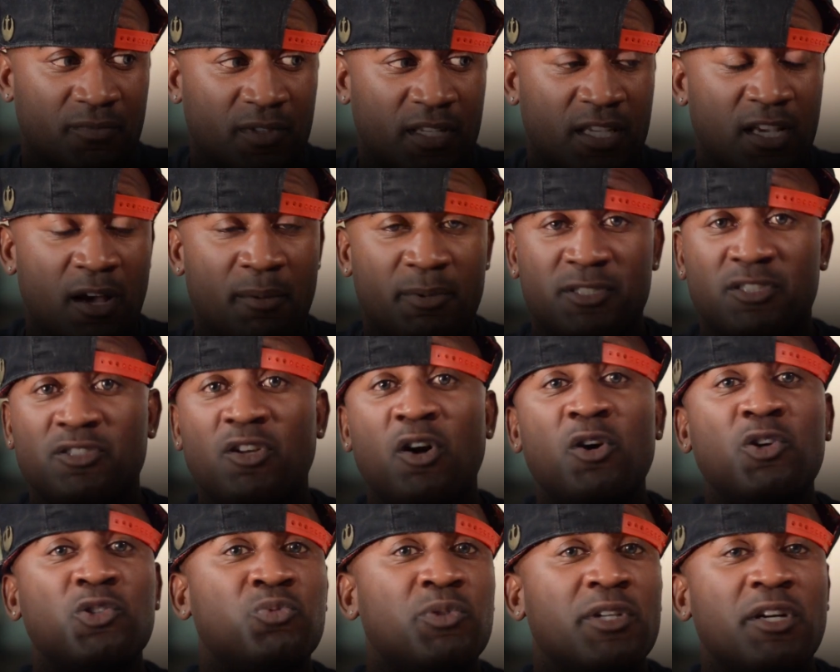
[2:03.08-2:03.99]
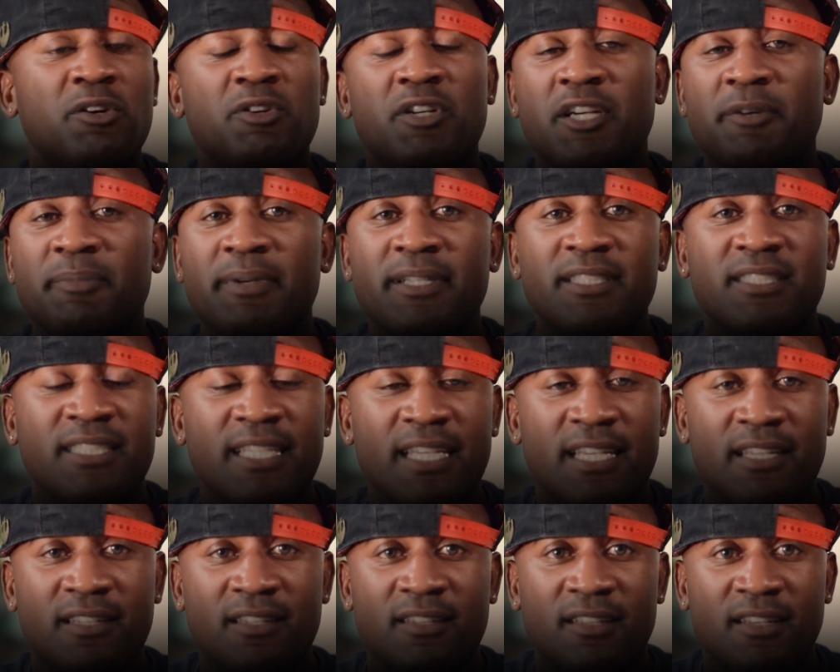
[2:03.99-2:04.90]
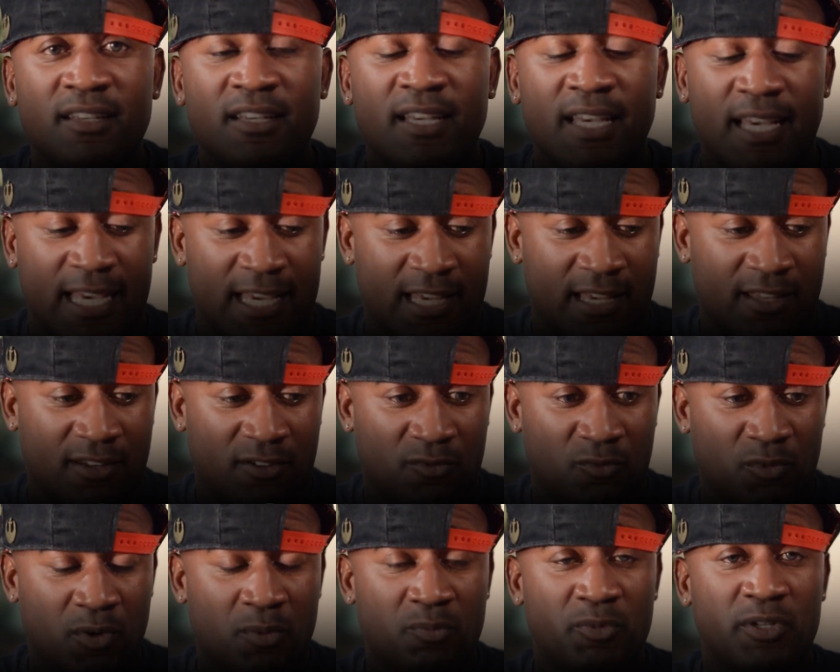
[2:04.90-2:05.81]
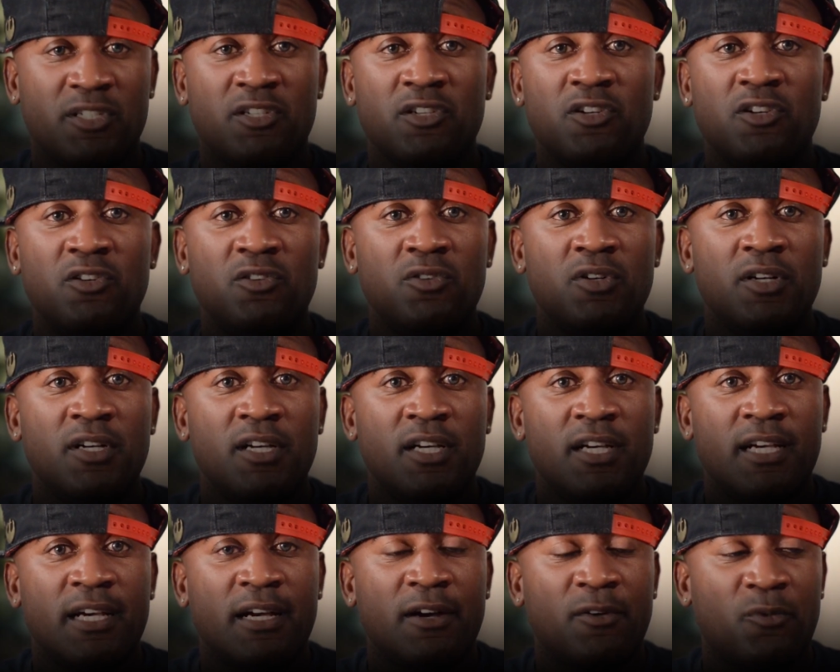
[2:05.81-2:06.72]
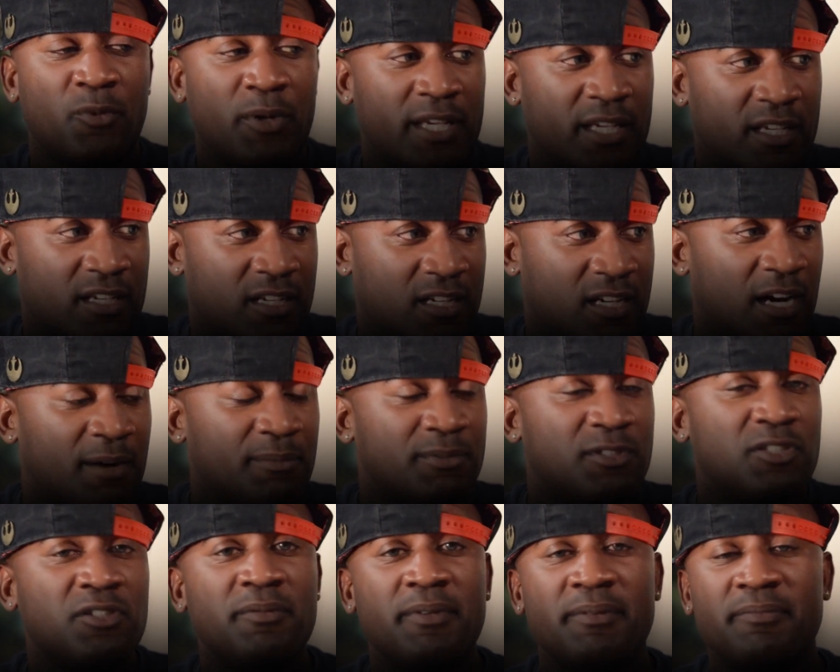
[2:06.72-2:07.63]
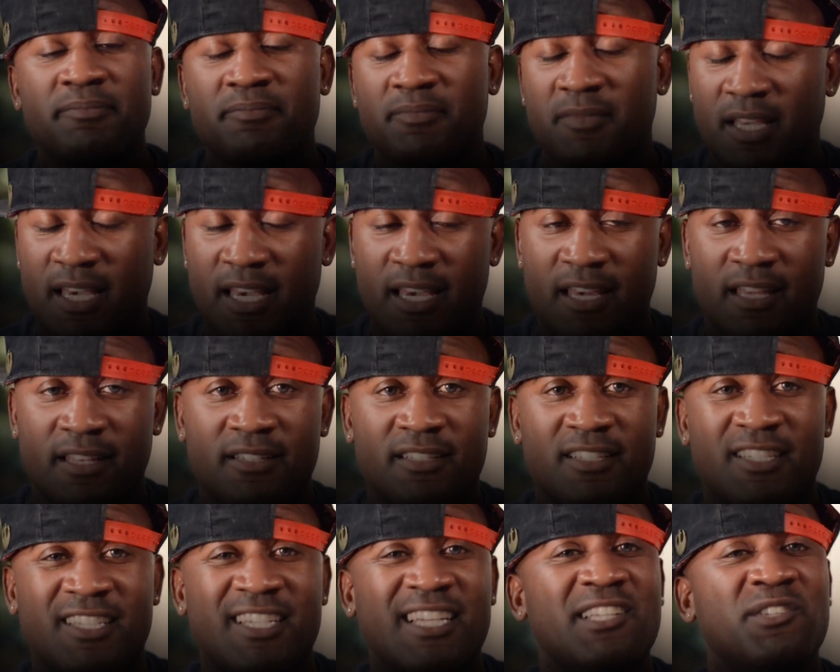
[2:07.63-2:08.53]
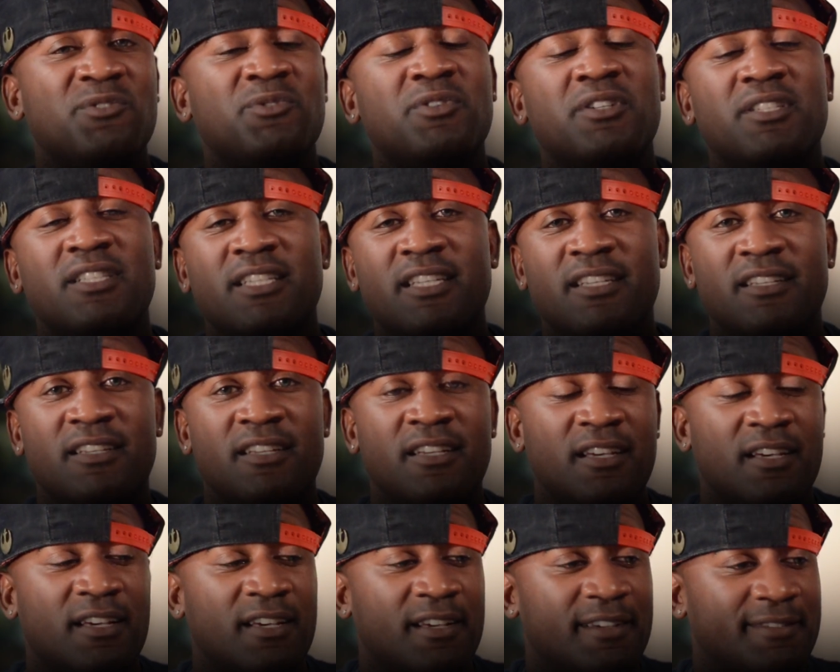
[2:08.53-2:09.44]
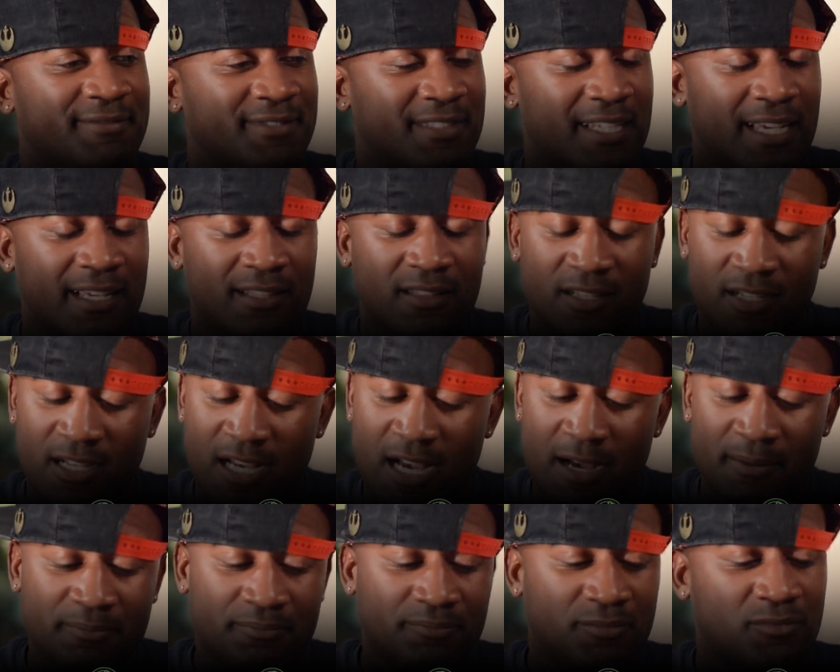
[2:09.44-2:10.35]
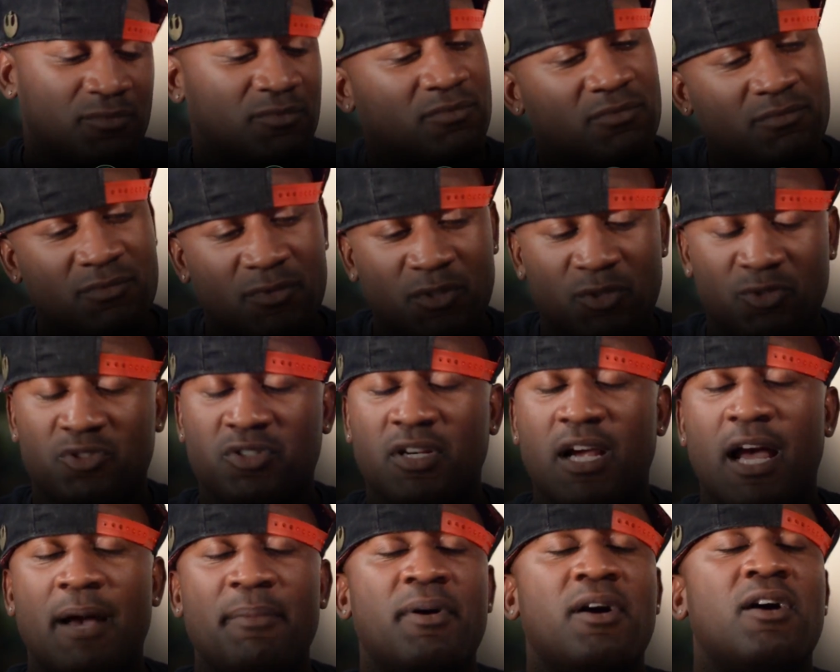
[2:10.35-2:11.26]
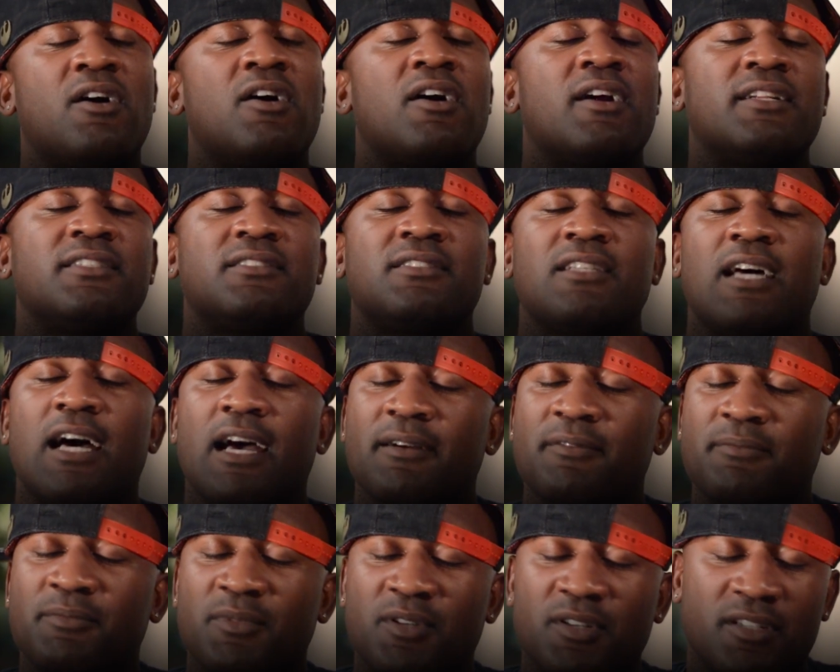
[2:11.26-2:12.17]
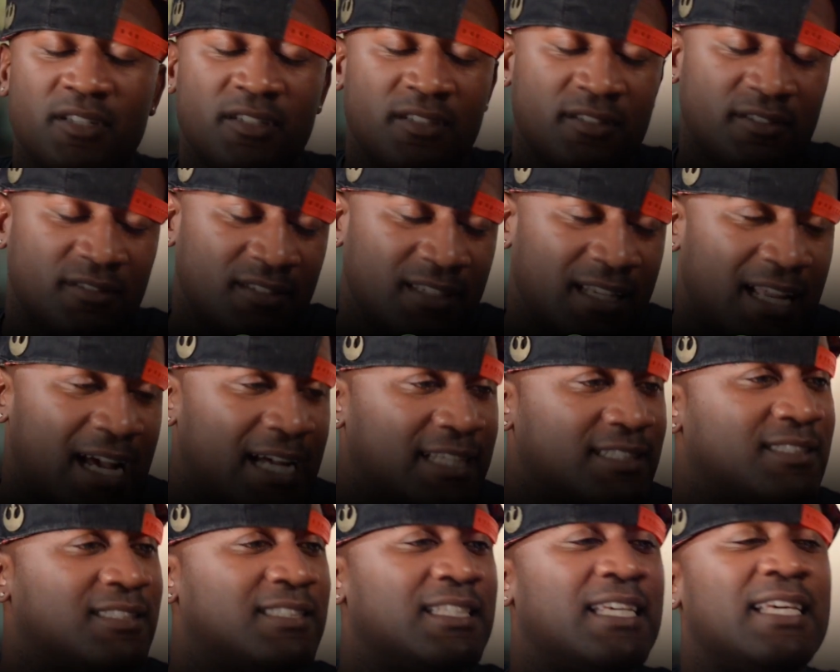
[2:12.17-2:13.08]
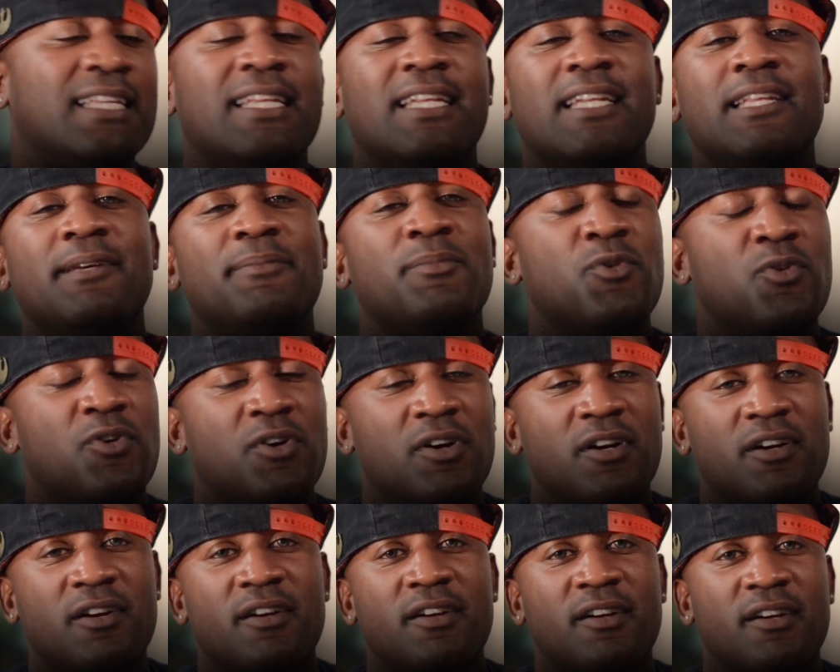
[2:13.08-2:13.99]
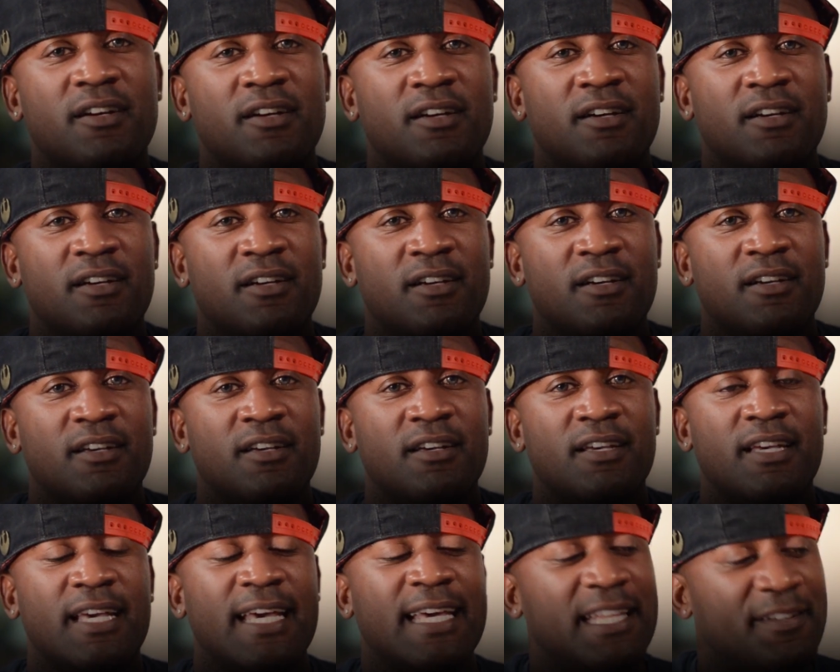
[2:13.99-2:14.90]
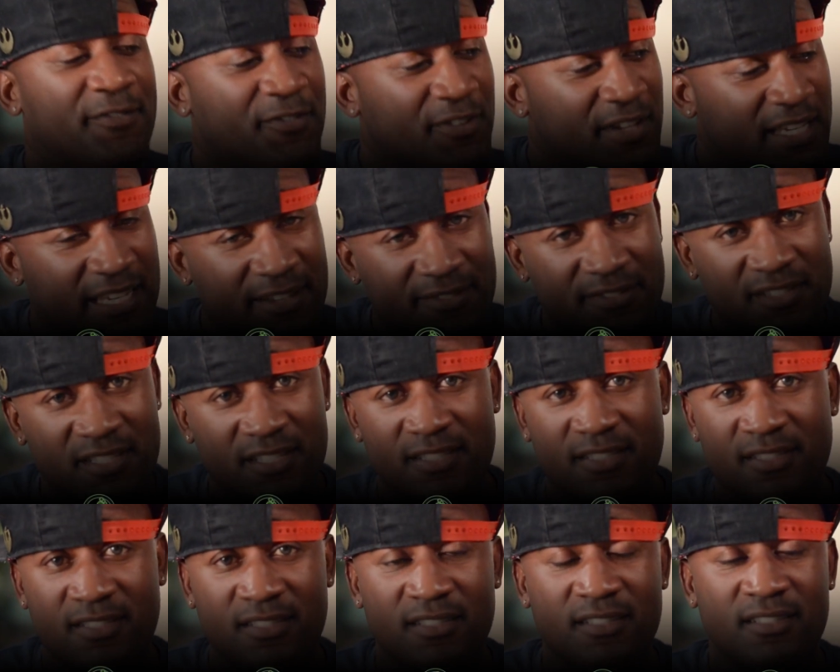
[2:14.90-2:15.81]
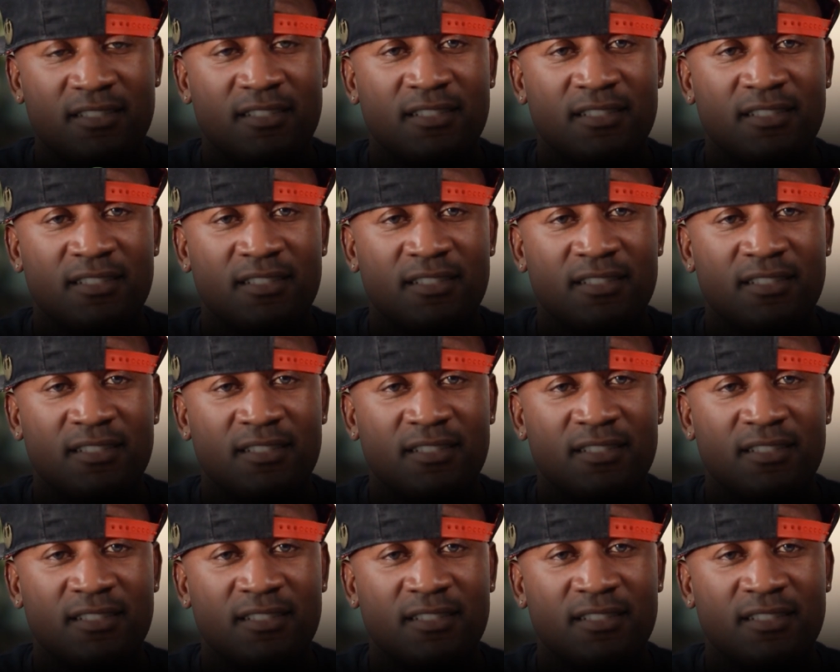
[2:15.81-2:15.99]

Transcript: he almost knows we're going to commit sin. And when we do, we come to him and genuinely say, look, I'm going to try my hardest. I'm going to not sin anymore. And he forgives us.